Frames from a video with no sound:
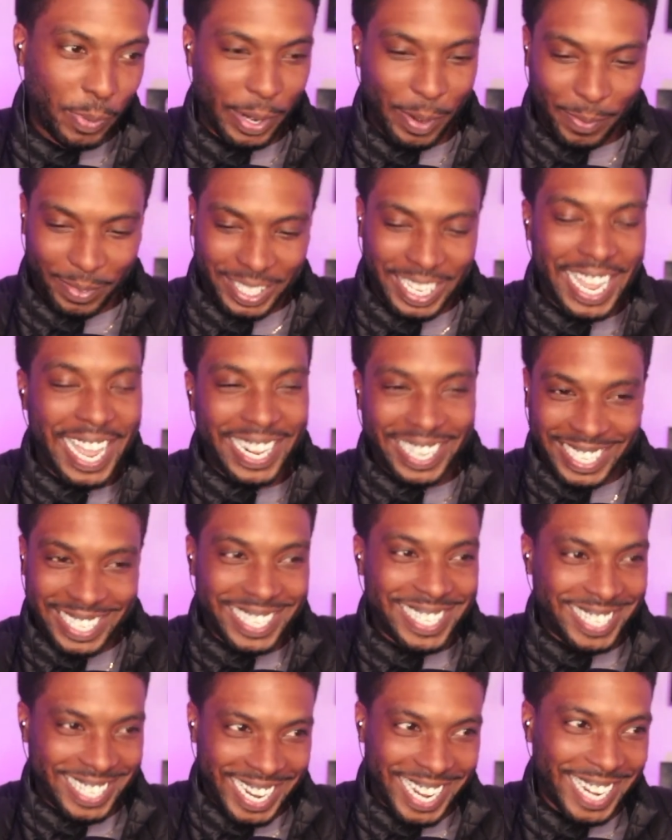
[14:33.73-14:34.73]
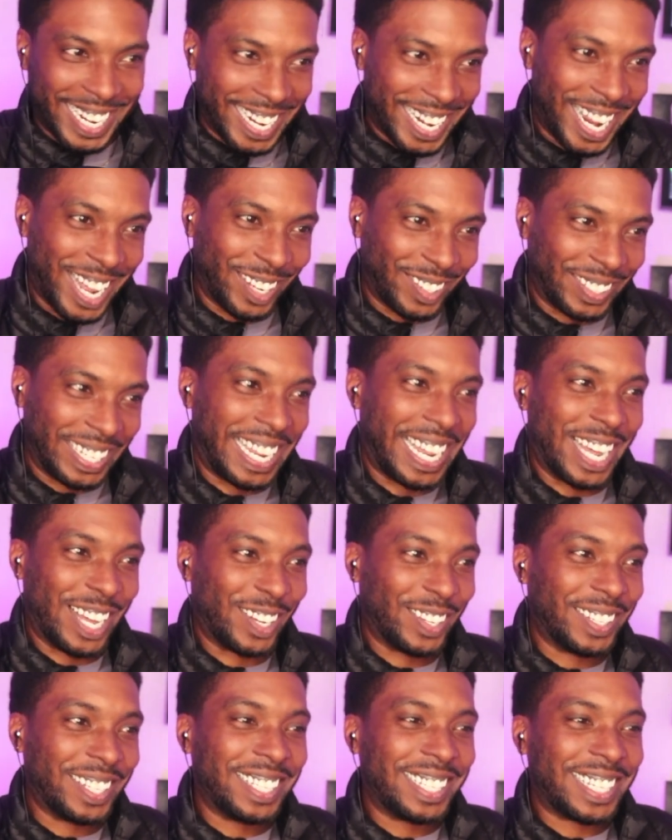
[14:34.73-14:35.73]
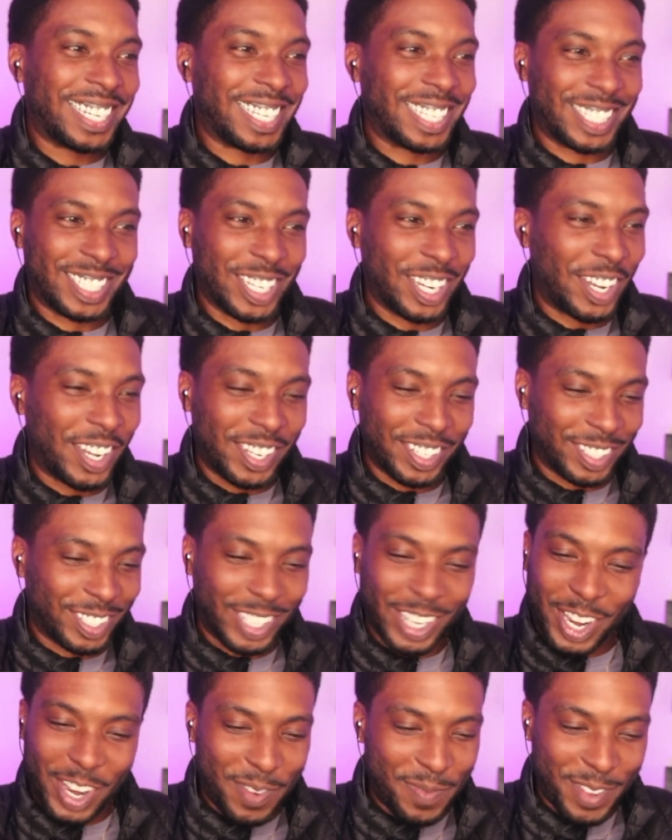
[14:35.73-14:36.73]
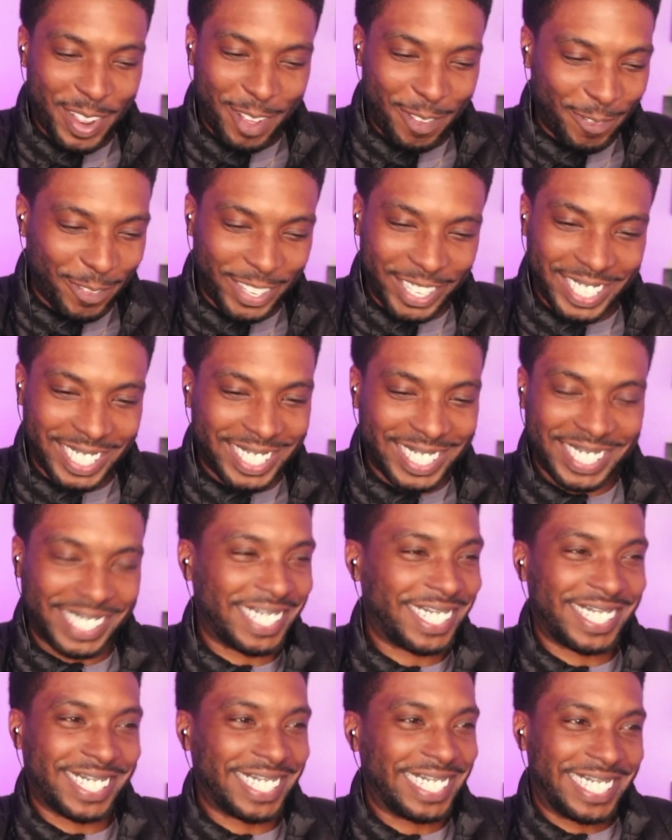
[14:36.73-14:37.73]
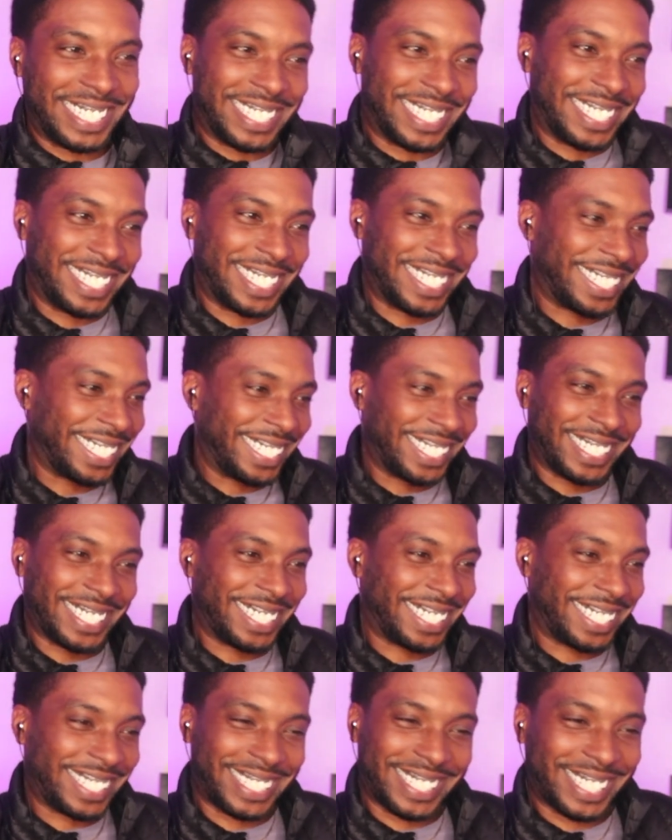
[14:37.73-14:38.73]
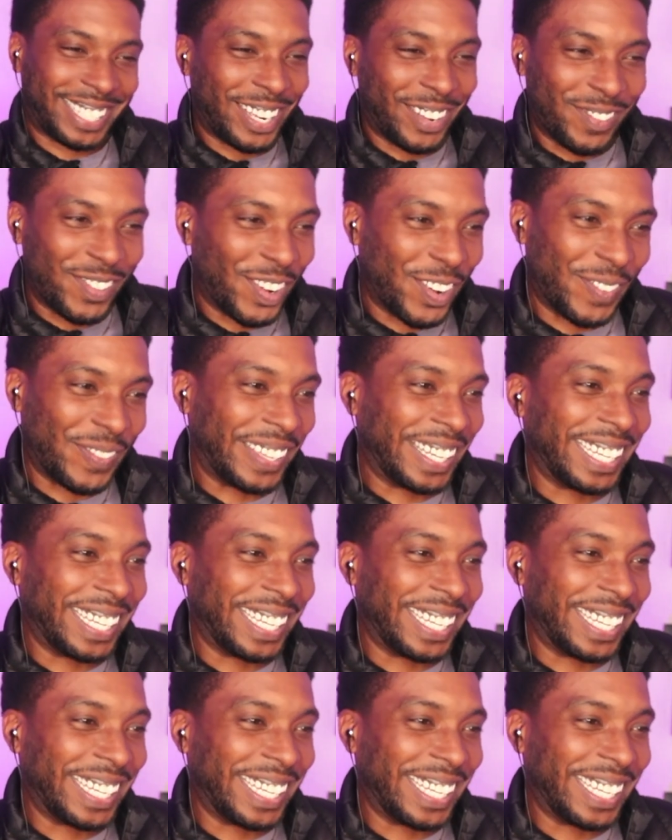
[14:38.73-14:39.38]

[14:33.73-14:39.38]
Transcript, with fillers: But I'm glad he's saying it out loud because y'all y'all motherfuckers is, is, is, is, come on man.